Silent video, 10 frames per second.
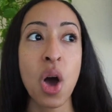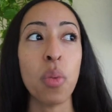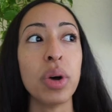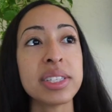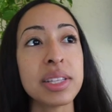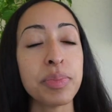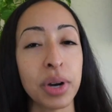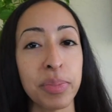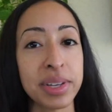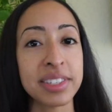What's the
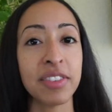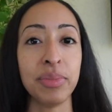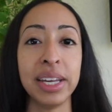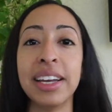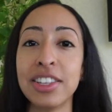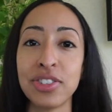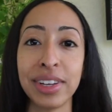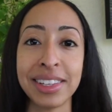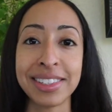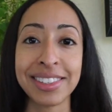purpose of me
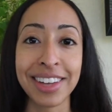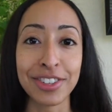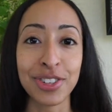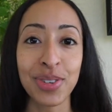answering this discussion